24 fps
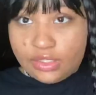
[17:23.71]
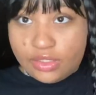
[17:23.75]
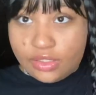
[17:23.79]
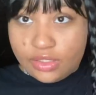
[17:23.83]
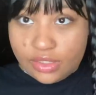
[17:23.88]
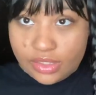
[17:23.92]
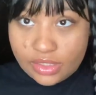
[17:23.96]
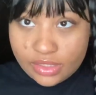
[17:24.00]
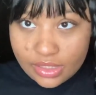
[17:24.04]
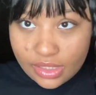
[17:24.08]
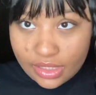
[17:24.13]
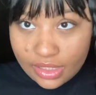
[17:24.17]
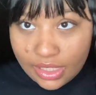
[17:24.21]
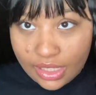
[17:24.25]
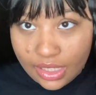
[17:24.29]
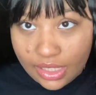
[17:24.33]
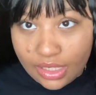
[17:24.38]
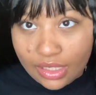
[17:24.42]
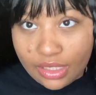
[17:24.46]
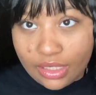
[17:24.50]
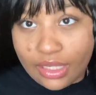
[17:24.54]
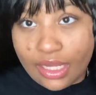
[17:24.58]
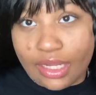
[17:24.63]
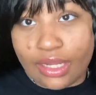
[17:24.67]
good as I
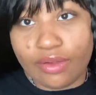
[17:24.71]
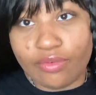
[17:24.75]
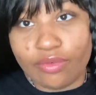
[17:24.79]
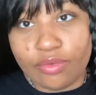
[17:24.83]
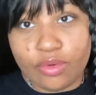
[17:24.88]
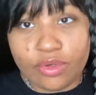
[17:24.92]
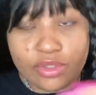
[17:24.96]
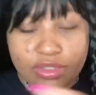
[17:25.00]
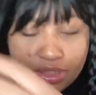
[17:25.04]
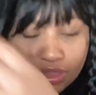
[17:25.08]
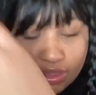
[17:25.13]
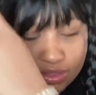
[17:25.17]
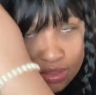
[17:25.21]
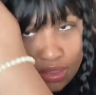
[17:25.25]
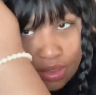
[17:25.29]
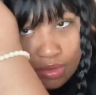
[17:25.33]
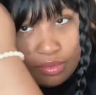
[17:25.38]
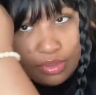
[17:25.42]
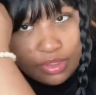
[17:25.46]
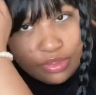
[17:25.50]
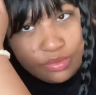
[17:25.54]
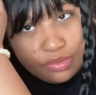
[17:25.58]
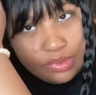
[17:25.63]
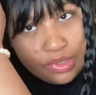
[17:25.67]
can. Like, of course, that's
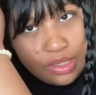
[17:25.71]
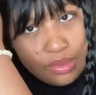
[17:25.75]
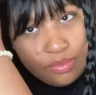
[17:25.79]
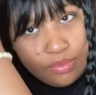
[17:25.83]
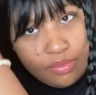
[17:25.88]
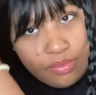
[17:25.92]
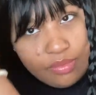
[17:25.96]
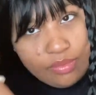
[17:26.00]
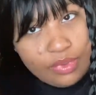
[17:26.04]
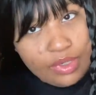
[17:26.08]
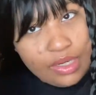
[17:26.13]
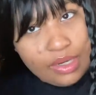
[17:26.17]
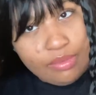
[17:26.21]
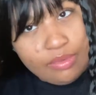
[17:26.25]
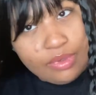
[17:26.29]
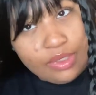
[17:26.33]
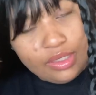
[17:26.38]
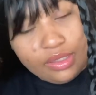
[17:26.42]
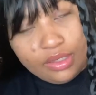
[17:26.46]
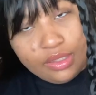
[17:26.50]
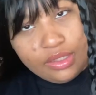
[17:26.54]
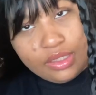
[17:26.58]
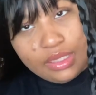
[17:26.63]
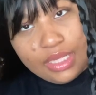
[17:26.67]
always what I
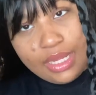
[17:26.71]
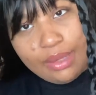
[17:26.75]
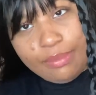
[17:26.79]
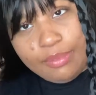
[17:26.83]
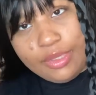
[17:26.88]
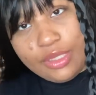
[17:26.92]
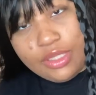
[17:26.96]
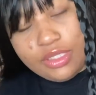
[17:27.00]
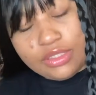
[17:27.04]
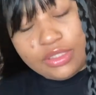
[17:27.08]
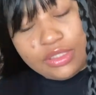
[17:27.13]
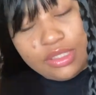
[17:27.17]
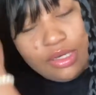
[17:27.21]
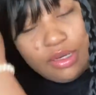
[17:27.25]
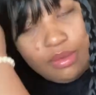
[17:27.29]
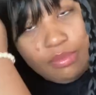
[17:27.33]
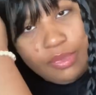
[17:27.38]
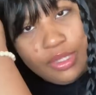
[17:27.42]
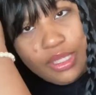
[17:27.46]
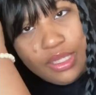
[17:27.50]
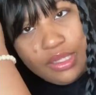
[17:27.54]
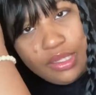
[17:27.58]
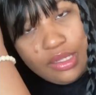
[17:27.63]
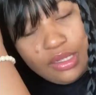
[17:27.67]
wanna look like, but there's gonna
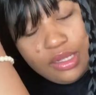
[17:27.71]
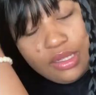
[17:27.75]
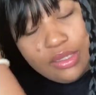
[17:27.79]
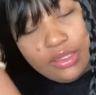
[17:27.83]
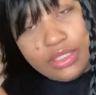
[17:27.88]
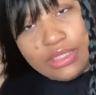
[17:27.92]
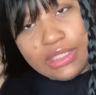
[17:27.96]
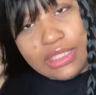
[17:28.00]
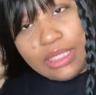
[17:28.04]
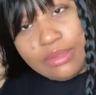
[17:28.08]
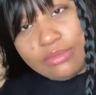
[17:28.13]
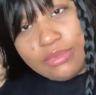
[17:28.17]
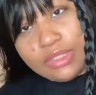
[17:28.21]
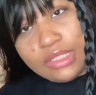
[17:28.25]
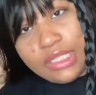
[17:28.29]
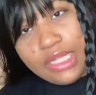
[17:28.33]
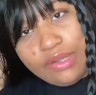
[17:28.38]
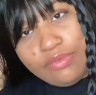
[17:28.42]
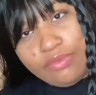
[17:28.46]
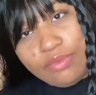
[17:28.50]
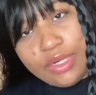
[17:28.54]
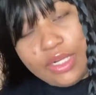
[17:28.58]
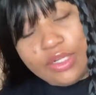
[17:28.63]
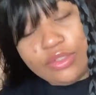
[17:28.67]
be other times in
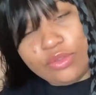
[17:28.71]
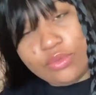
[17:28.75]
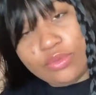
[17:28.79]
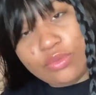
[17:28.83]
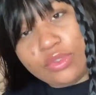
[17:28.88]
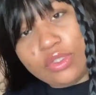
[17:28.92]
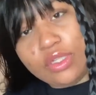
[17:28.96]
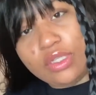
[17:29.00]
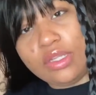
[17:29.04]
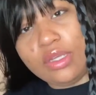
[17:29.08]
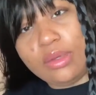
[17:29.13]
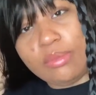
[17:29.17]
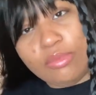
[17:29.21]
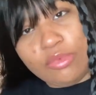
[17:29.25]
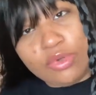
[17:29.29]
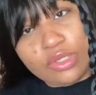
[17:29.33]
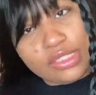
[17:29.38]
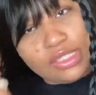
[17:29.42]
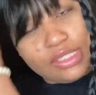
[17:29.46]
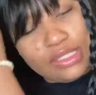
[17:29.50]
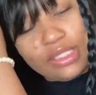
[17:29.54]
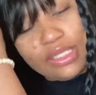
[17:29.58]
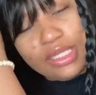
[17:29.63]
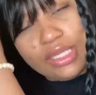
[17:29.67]
life where I do wanna look more
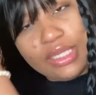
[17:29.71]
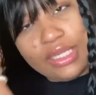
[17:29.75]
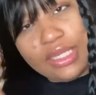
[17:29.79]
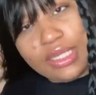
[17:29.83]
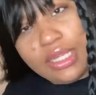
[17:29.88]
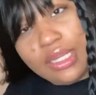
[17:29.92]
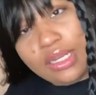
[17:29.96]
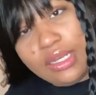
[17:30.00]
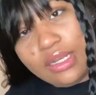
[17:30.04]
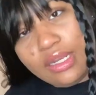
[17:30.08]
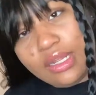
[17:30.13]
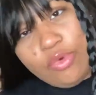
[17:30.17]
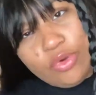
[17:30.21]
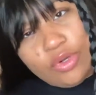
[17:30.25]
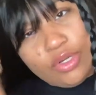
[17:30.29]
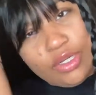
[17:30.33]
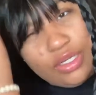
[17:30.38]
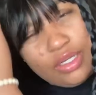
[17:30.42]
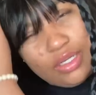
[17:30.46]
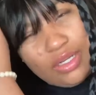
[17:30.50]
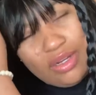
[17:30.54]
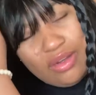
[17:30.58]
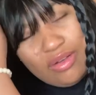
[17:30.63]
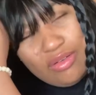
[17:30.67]
slick and more,
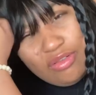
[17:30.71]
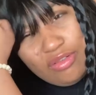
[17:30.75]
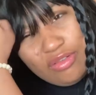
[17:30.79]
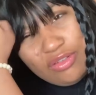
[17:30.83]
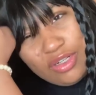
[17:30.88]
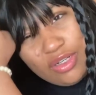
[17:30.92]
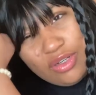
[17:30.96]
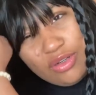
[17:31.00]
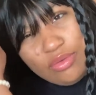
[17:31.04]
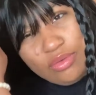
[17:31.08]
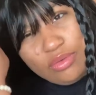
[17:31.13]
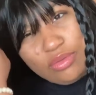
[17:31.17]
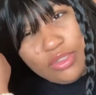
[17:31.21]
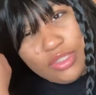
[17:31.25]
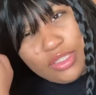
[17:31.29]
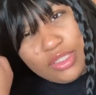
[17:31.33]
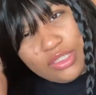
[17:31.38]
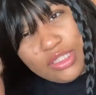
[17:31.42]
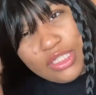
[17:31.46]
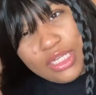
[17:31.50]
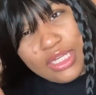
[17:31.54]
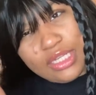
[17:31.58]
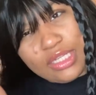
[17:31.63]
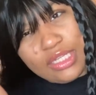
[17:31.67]
you know, grown
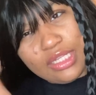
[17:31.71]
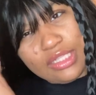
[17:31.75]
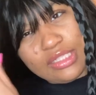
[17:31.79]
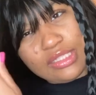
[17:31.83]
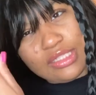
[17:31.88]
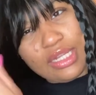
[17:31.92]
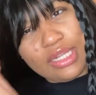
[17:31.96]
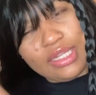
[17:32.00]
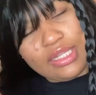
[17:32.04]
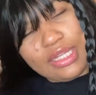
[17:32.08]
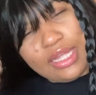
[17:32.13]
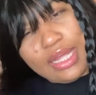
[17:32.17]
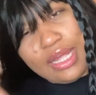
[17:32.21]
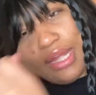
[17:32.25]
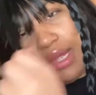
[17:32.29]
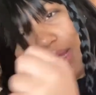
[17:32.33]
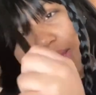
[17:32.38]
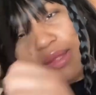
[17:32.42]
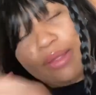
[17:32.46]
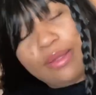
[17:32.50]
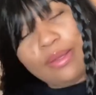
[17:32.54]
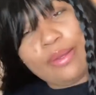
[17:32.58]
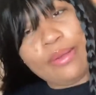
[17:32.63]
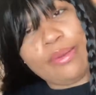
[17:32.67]
or like things like that.
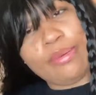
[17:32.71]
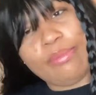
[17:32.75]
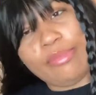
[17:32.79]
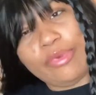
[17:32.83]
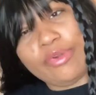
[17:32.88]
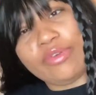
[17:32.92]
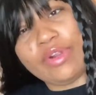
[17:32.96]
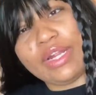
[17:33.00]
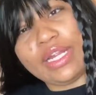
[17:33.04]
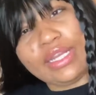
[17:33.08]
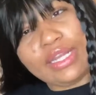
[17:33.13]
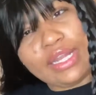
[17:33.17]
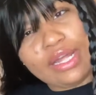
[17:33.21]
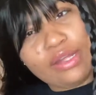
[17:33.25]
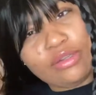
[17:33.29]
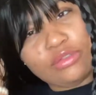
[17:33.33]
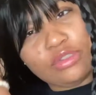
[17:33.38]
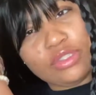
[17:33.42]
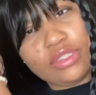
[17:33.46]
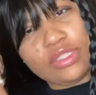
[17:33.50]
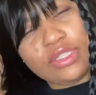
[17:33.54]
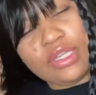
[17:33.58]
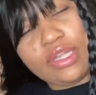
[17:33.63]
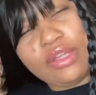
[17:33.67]
But right now,
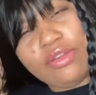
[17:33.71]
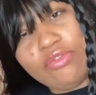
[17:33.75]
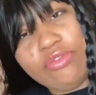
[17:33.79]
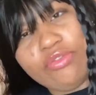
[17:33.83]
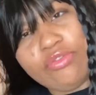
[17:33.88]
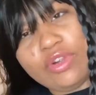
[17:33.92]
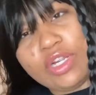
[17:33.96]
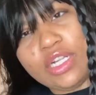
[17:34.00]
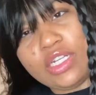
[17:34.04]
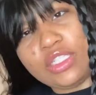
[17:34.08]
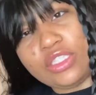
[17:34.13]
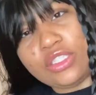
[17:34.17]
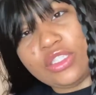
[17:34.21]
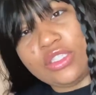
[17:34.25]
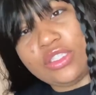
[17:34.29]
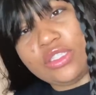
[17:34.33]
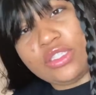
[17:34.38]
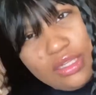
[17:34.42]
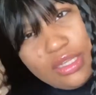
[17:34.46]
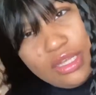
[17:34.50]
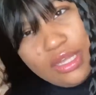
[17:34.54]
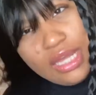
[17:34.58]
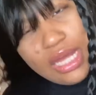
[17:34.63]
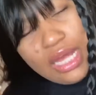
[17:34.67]
just looking fresh,
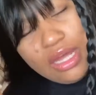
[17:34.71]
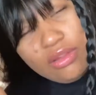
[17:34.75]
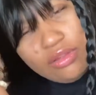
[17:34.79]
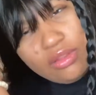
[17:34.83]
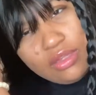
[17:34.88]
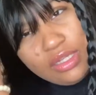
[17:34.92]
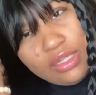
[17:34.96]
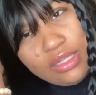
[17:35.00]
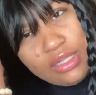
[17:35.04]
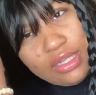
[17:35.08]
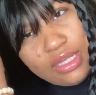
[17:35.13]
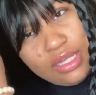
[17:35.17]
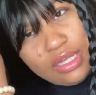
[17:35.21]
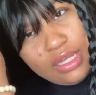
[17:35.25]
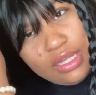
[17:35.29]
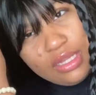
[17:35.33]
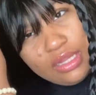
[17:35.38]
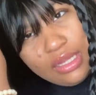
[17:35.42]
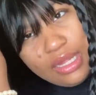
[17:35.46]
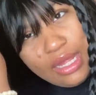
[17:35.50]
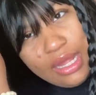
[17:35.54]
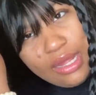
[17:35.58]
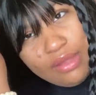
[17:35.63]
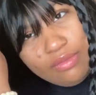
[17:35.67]
looking healthy, looking
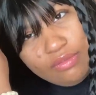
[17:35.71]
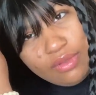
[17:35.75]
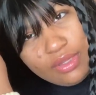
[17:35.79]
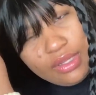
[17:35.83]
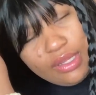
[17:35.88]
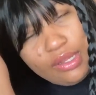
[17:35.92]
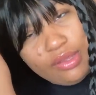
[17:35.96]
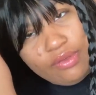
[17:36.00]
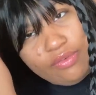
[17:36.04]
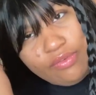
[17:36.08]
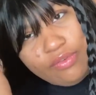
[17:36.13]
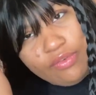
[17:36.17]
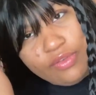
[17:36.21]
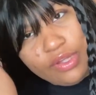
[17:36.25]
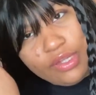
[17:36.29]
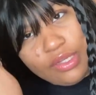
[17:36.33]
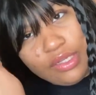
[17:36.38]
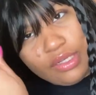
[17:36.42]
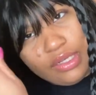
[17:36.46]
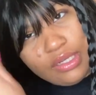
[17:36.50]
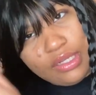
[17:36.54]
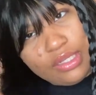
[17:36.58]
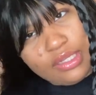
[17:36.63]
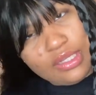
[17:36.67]
alive, looking
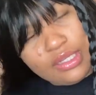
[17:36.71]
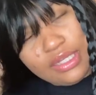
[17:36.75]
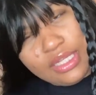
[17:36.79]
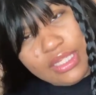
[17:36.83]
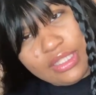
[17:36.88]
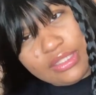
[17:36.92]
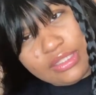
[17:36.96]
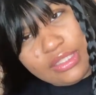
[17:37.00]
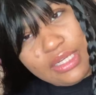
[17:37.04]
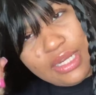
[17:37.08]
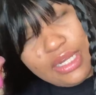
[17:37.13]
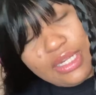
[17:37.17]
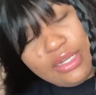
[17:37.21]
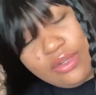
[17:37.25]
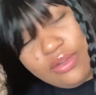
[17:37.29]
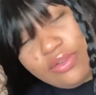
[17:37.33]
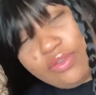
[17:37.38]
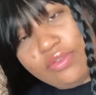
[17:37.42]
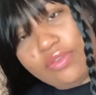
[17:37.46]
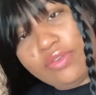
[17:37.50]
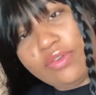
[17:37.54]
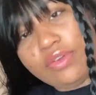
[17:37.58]
fun. That's kind of